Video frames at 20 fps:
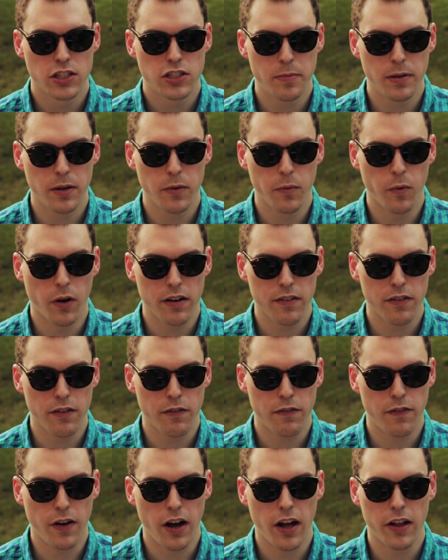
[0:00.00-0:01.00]
to be one of the
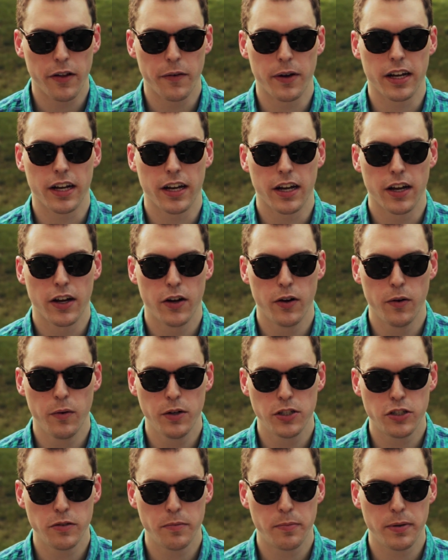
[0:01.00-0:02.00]
following, who
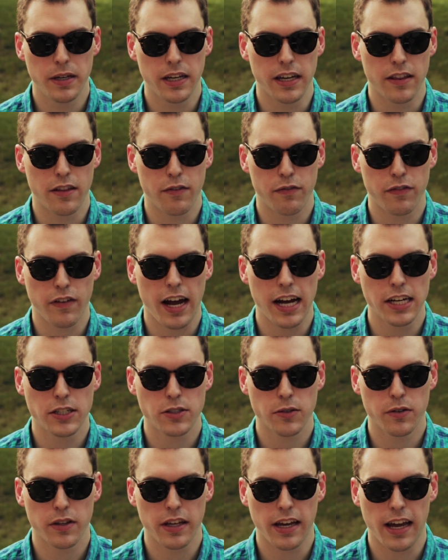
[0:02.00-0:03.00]
would you be, the
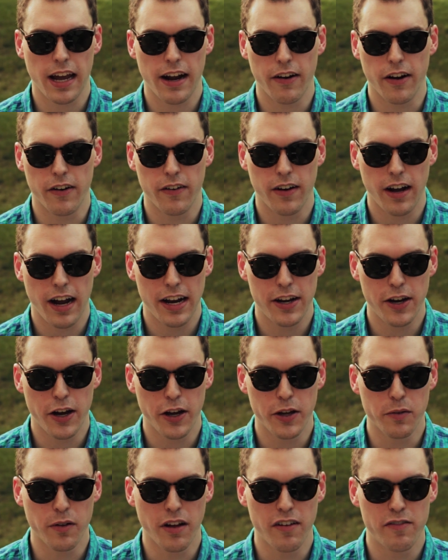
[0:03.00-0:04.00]
Flash or the Arrow? I know
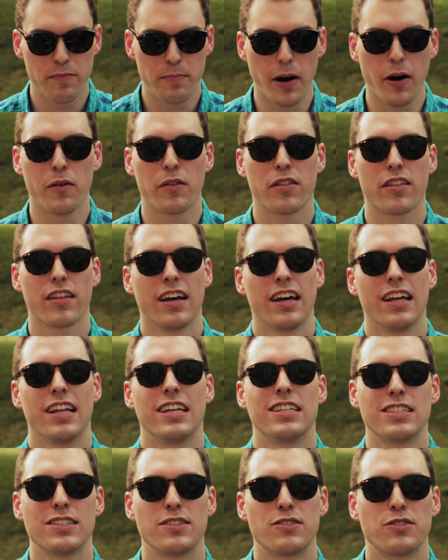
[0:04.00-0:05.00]
you love both.
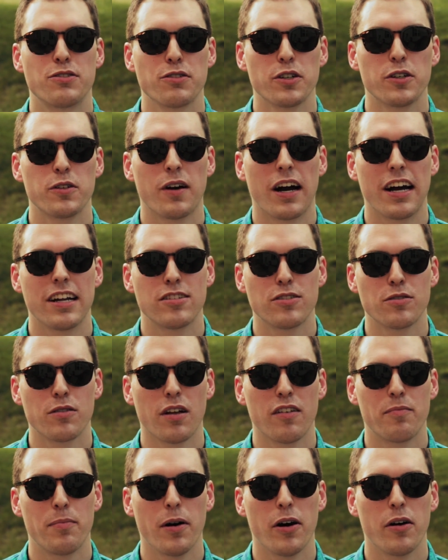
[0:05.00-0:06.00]
This is true, I do
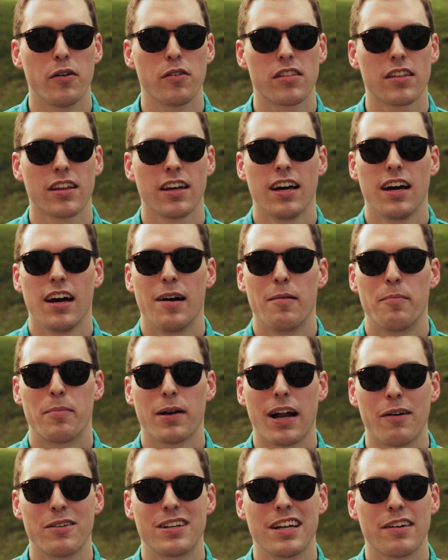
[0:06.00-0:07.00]
love both,
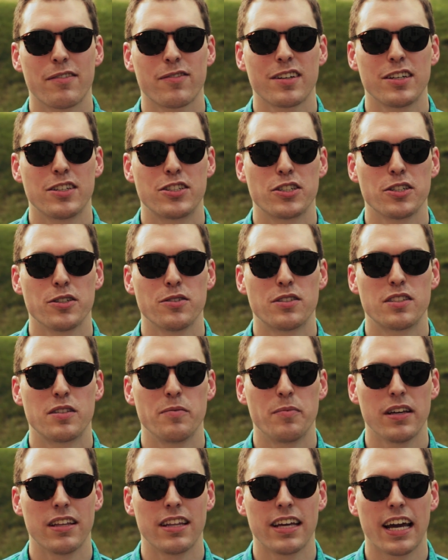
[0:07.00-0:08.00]
but I would definitely choose to
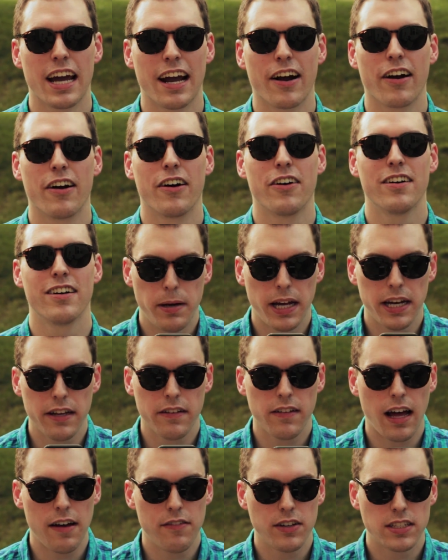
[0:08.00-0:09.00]
be the Arrow. Benny
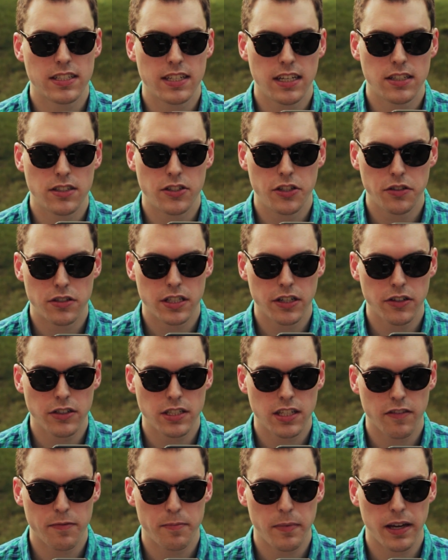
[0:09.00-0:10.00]
Lava says, do you see
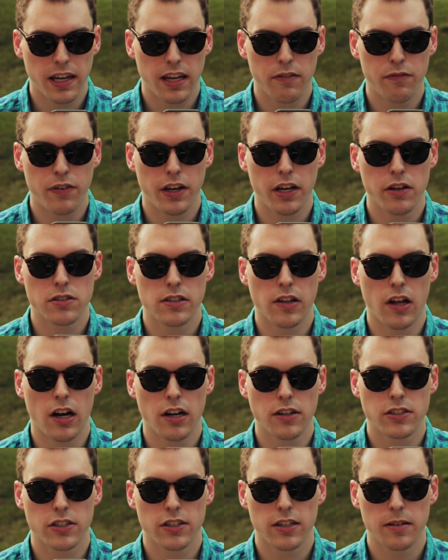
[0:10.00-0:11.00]
yourself making videos
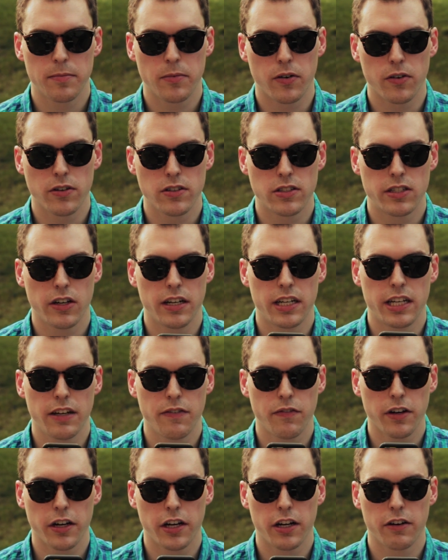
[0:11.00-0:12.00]
long term, or is there a
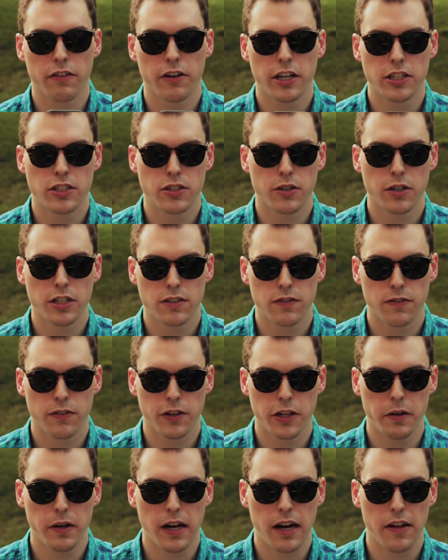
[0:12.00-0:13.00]
different career choice for
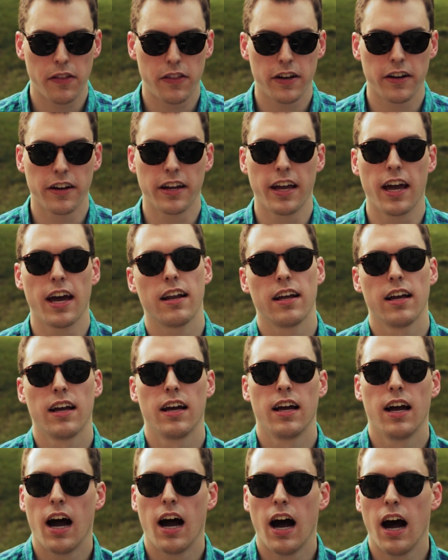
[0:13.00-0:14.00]
you out there yet?
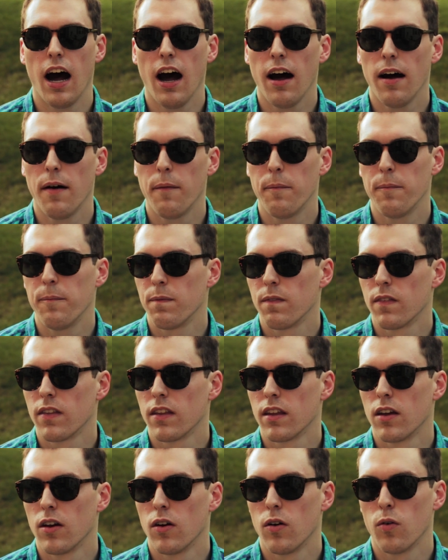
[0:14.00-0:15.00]

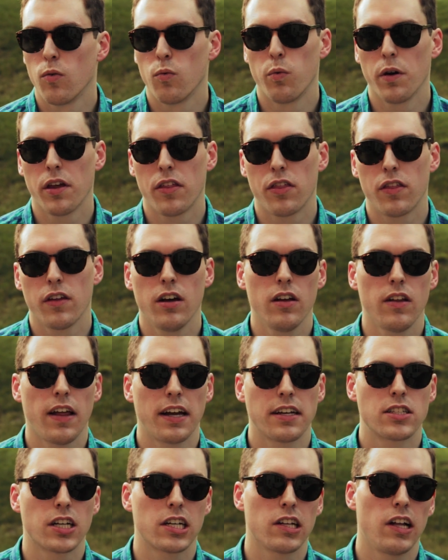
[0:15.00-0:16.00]
With
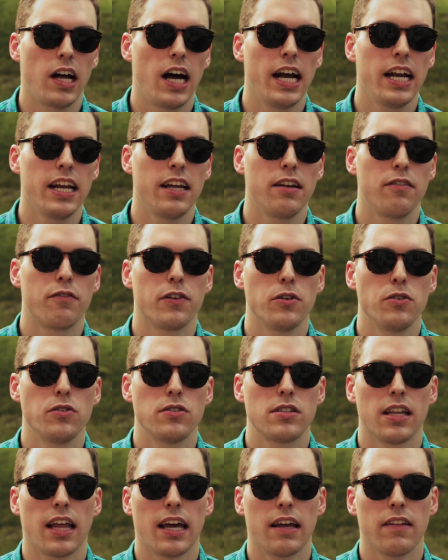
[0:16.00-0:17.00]
the decline in
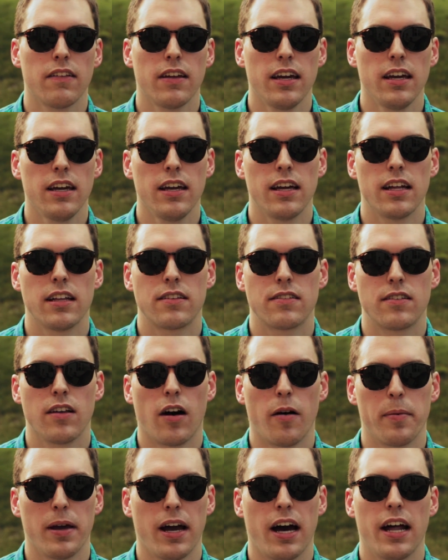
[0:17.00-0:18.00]
views lately,
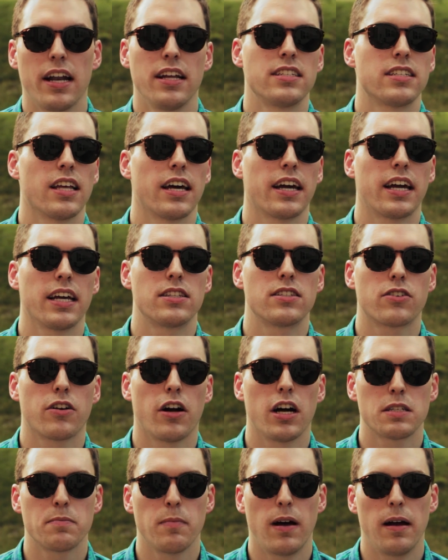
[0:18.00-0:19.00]
I'll be honest, it's
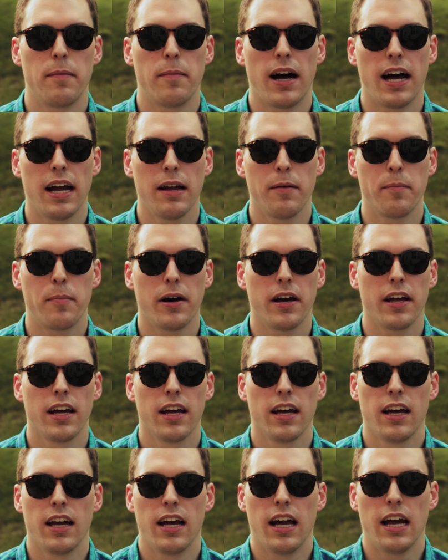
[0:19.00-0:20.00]
crossed my mind, but
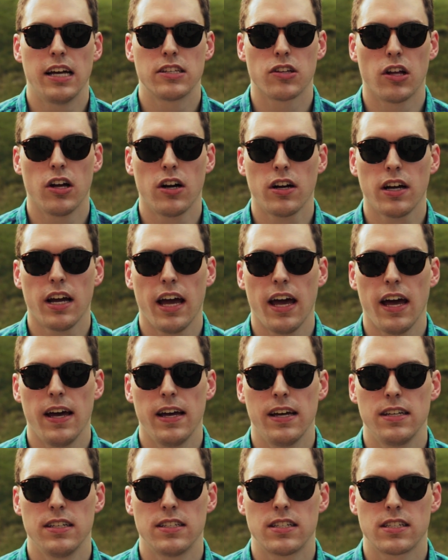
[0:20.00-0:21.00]
as long
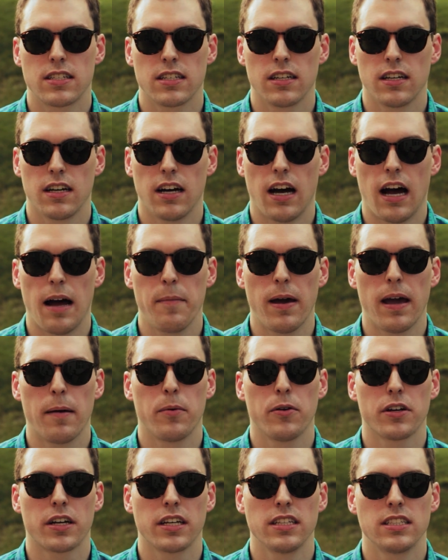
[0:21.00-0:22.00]
as I'm
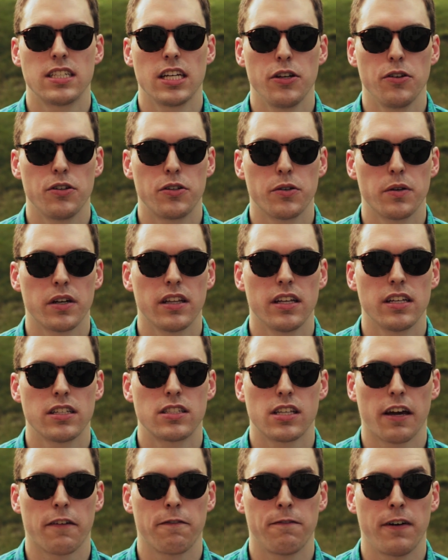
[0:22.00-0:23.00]
able to continue doing
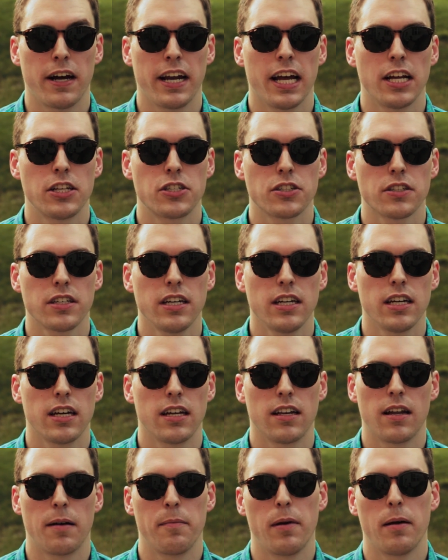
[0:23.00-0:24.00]
this financially,
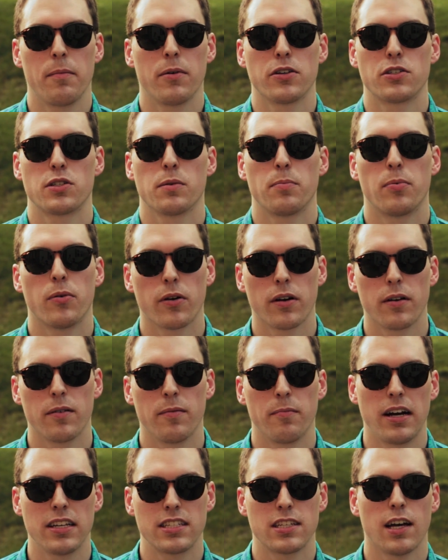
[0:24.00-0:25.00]
and I'm able to support
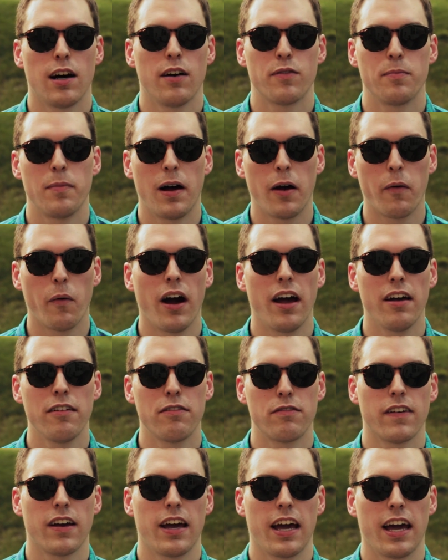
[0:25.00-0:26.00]
myself, my wife,
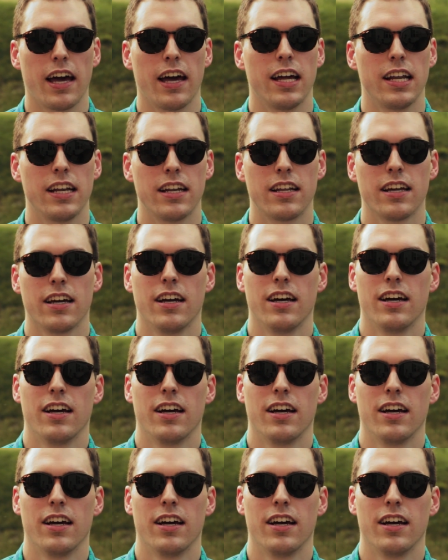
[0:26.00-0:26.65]
and